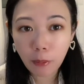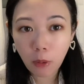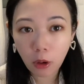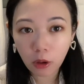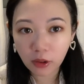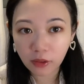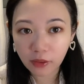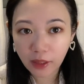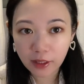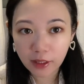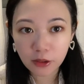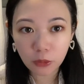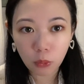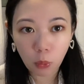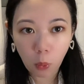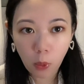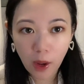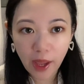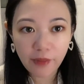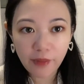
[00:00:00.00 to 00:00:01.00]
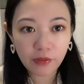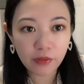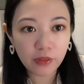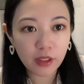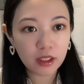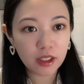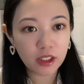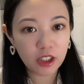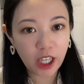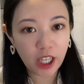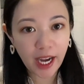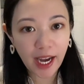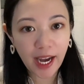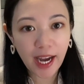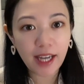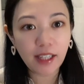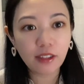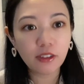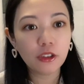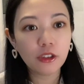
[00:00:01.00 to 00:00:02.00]
more or less when there's a
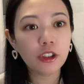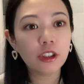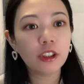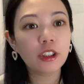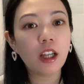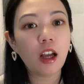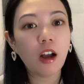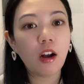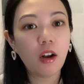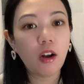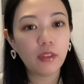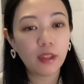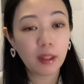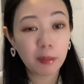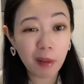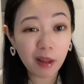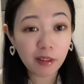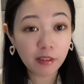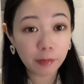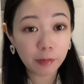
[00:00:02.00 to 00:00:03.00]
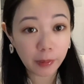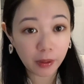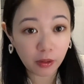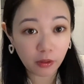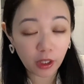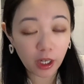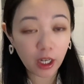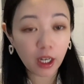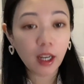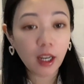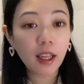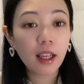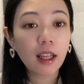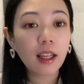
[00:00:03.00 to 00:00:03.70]
change on the month pillar.